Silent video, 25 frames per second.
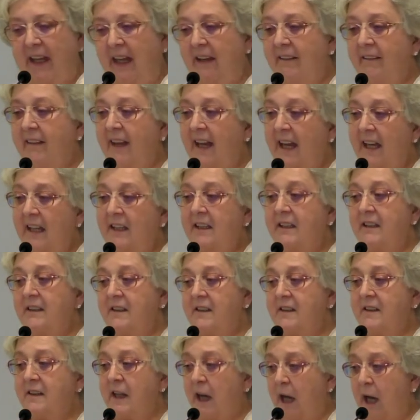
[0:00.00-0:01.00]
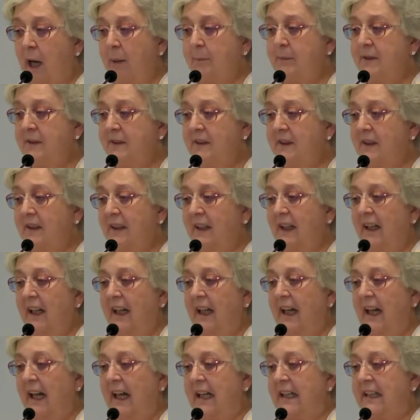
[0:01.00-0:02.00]
And that stopped.
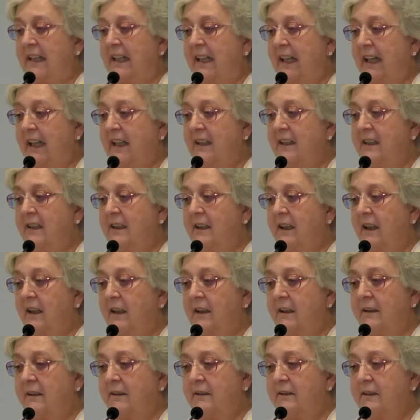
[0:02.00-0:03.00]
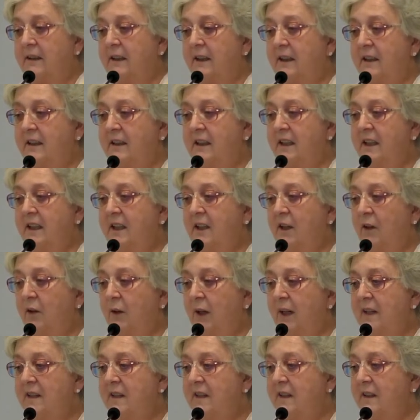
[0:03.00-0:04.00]
And then the
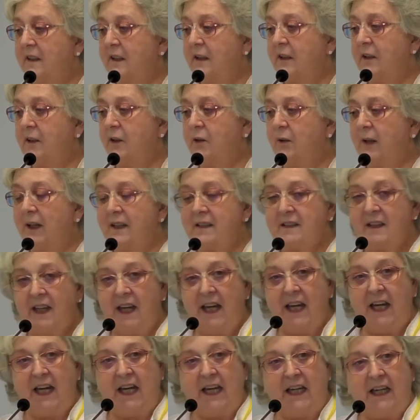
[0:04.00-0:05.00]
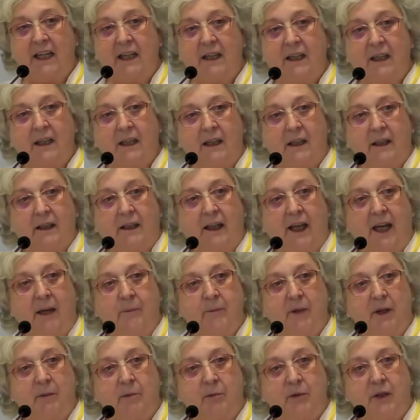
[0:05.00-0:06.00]
TOS in the USA
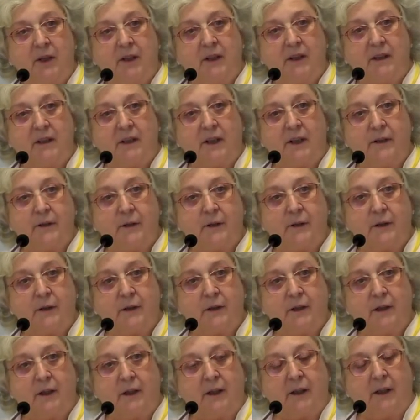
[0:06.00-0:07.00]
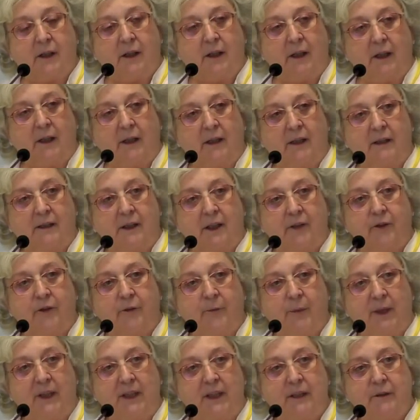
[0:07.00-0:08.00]
came up with another
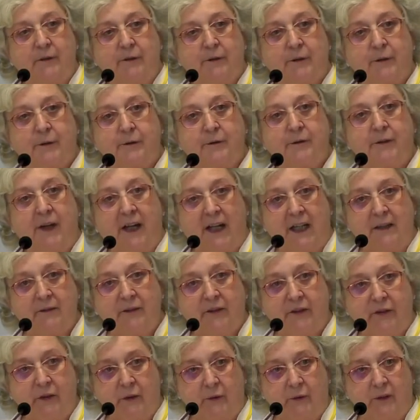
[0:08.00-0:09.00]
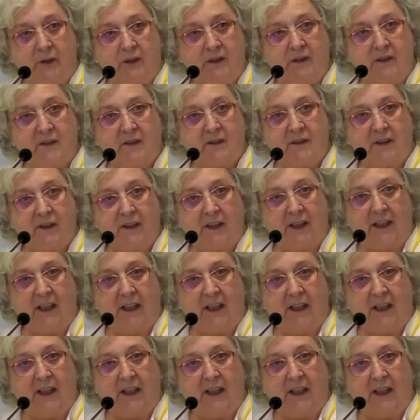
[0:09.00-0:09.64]
enough money for 5 students.